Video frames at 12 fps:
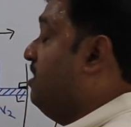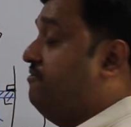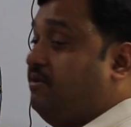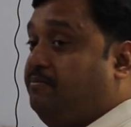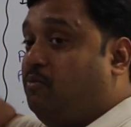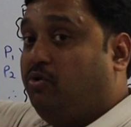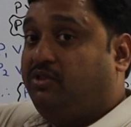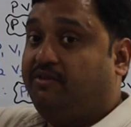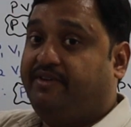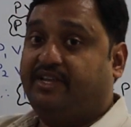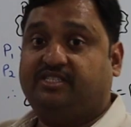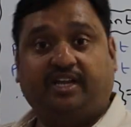From both the
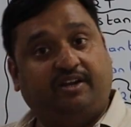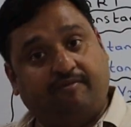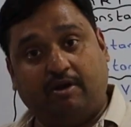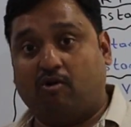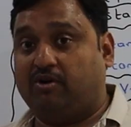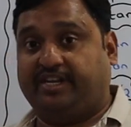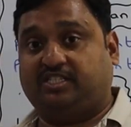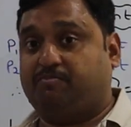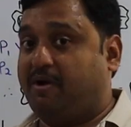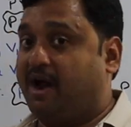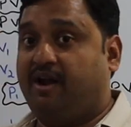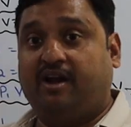ways, it will not
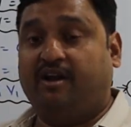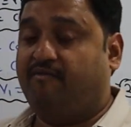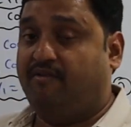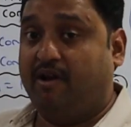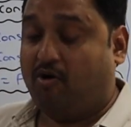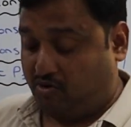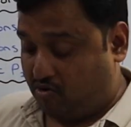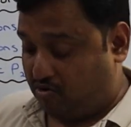expand and it will not